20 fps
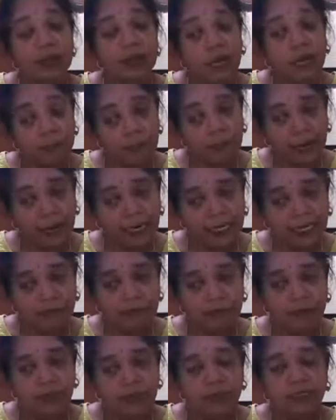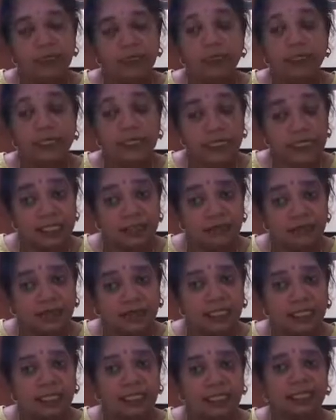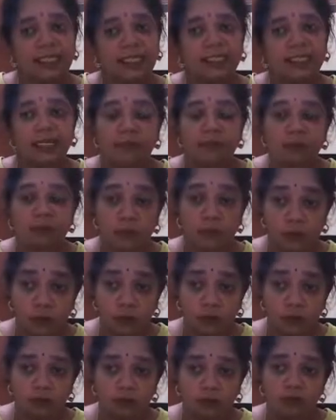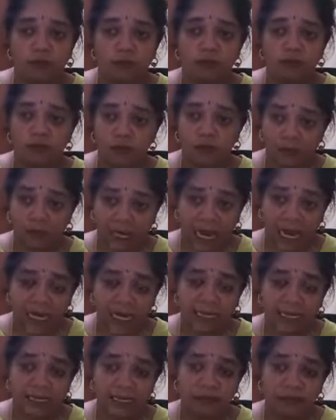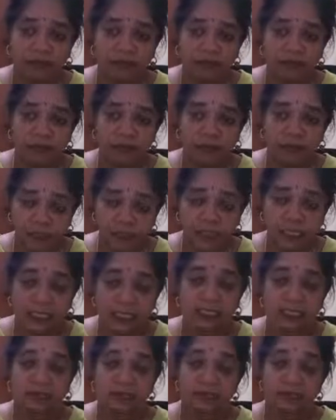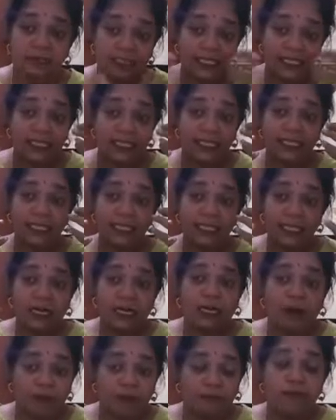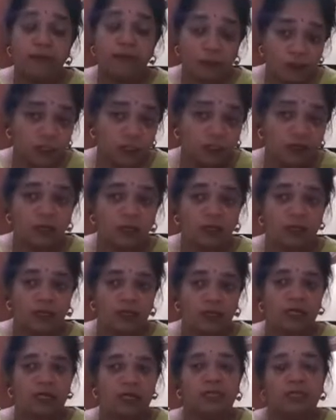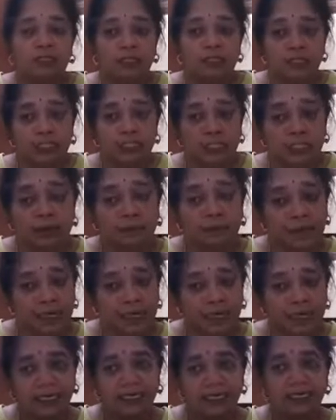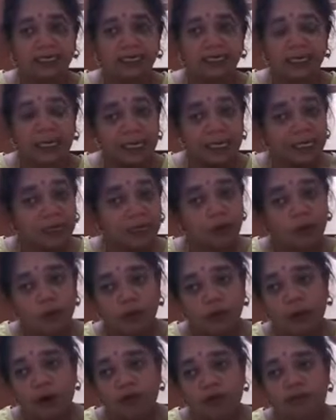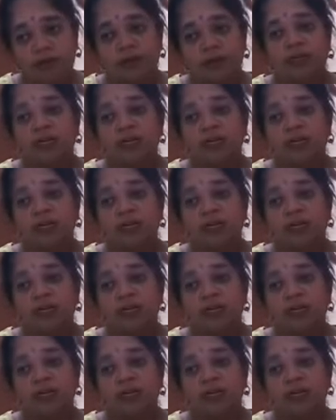But this is one lady about whom the annals of uh, we, we, are forced to uh, sit up and uh, take a note of